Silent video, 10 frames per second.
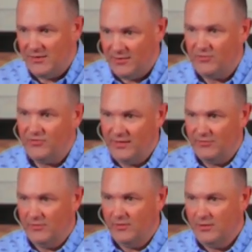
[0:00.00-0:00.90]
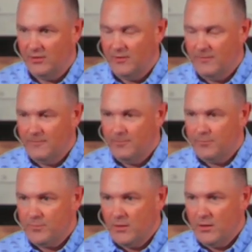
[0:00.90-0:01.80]
in this season.
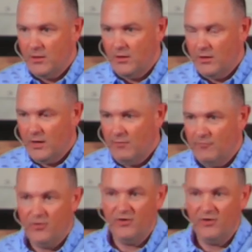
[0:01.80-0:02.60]
Right? For